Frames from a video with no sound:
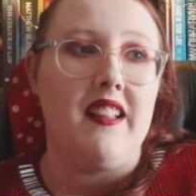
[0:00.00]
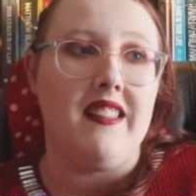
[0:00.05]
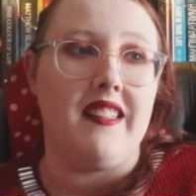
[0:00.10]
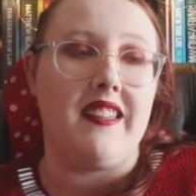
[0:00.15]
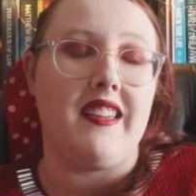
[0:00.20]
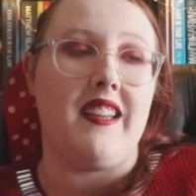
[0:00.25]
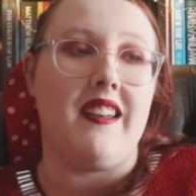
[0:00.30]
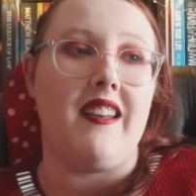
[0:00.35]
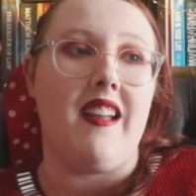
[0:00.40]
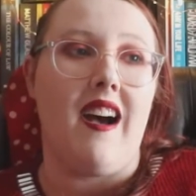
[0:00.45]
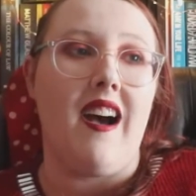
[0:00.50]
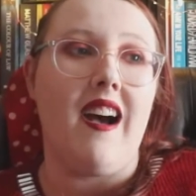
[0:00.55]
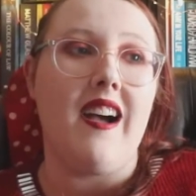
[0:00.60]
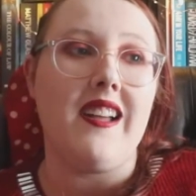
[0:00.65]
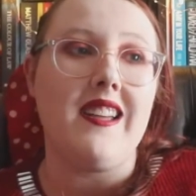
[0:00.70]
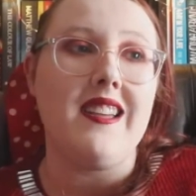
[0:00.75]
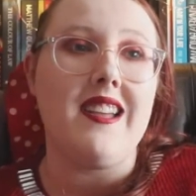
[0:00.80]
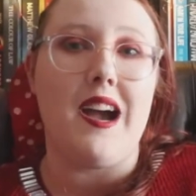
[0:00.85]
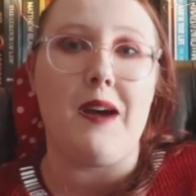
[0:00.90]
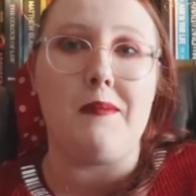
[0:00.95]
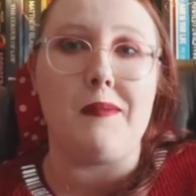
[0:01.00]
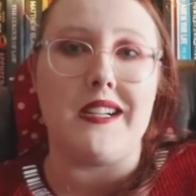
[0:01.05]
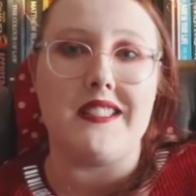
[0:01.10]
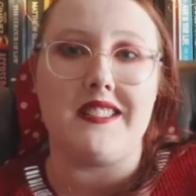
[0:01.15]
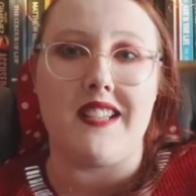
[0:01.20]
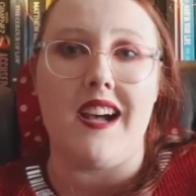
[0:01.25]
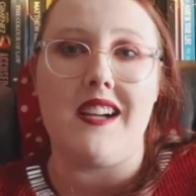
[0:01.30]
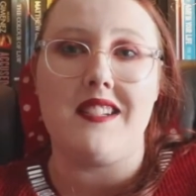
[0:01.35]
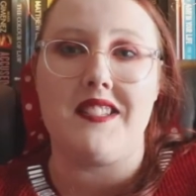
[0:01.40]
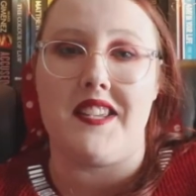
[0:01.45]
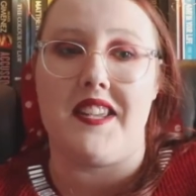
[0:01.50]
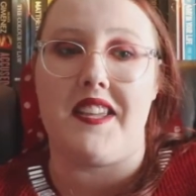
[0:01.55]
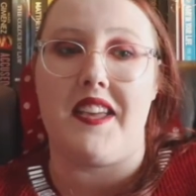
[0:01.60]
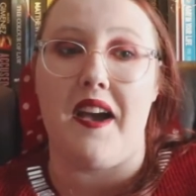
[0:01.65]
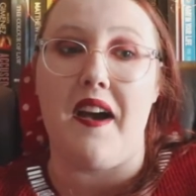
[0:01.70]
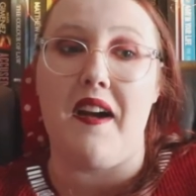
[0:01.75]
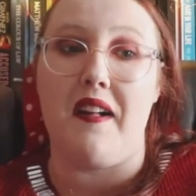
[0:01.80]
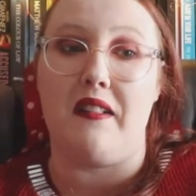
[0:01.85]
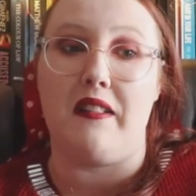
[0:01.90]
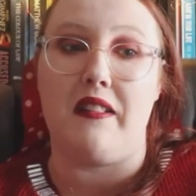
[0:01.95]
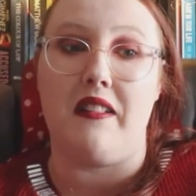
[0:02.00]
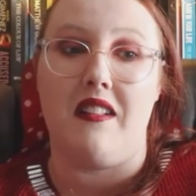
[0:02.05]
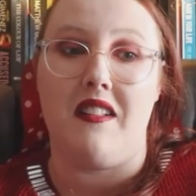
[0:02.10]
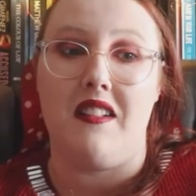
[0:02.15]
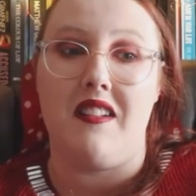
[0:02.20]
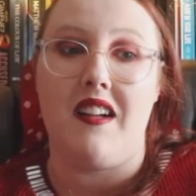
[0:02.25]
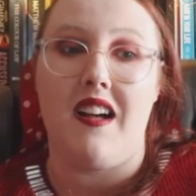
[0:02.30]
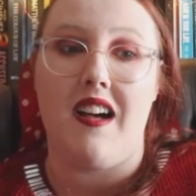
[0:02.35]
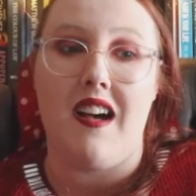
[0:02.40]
Like, and I am a sassy gal.